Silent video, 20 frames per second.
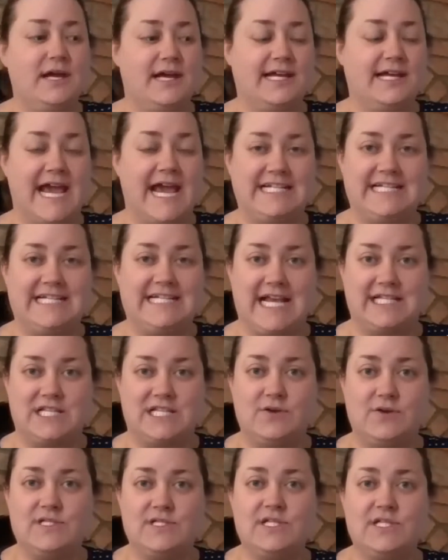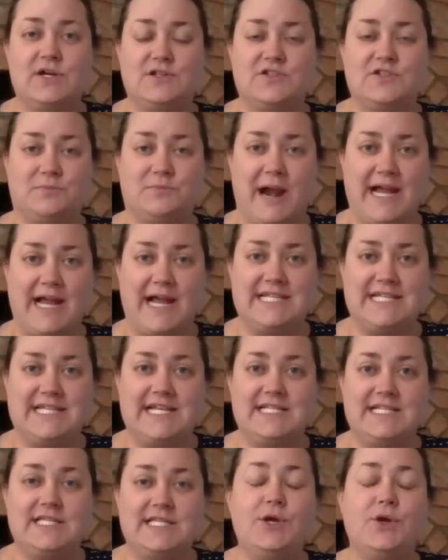Okay, it takes lots and lots of
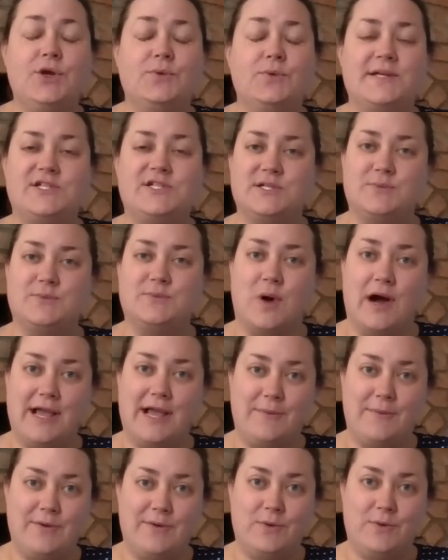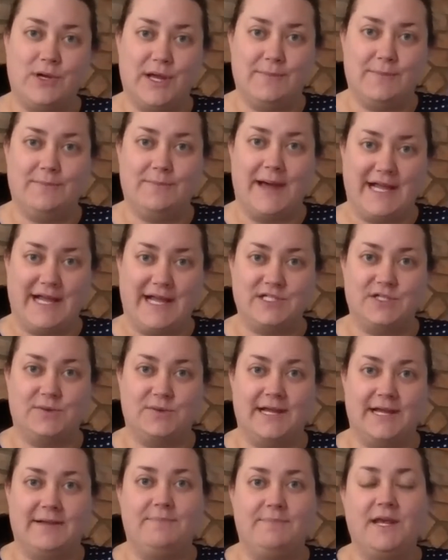practice, which is why we will come back
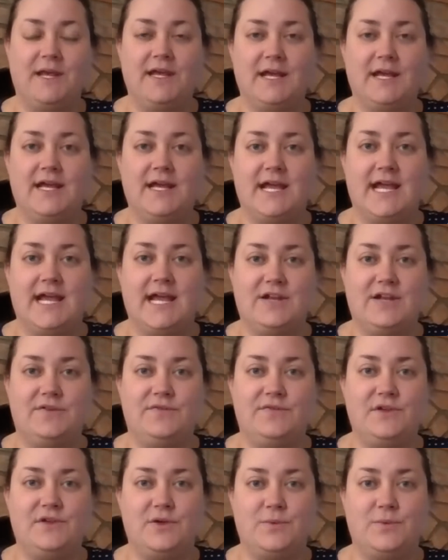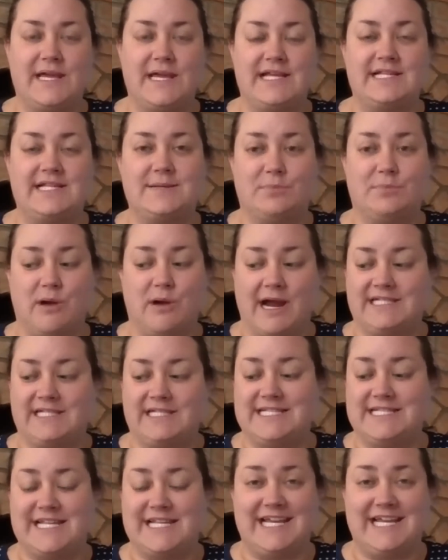to it in a few weeks and
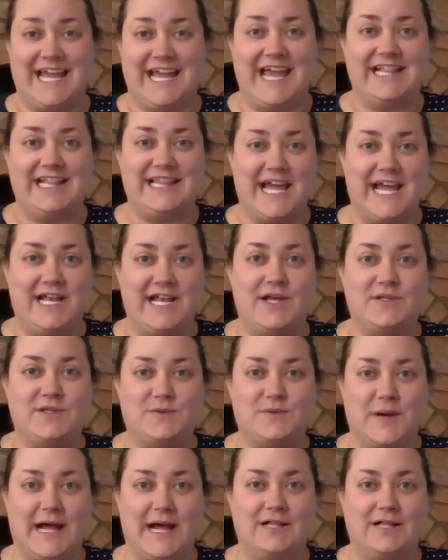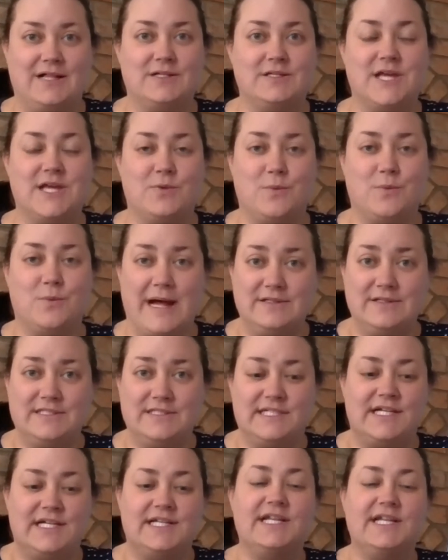practice it again then as well. So well
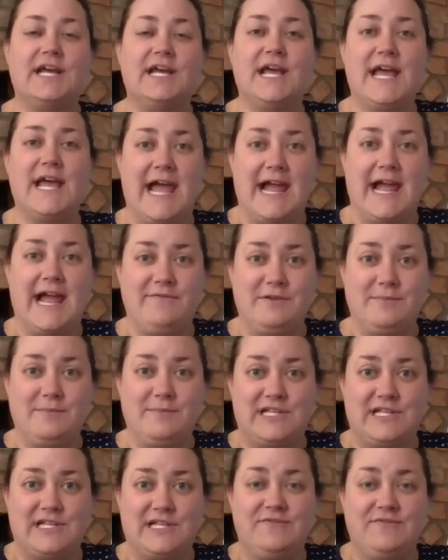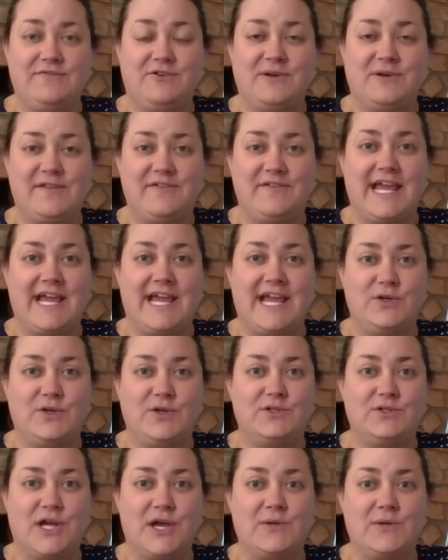done, everybody, for giving it a
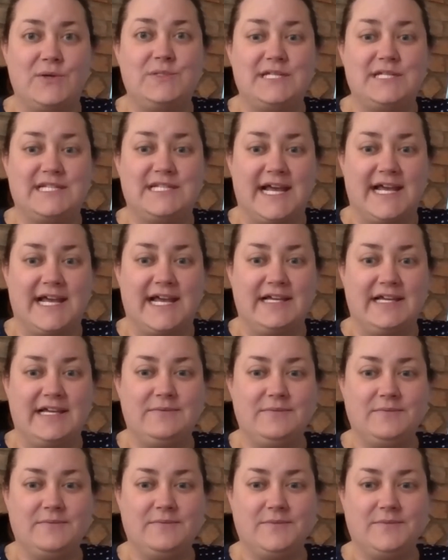good go today.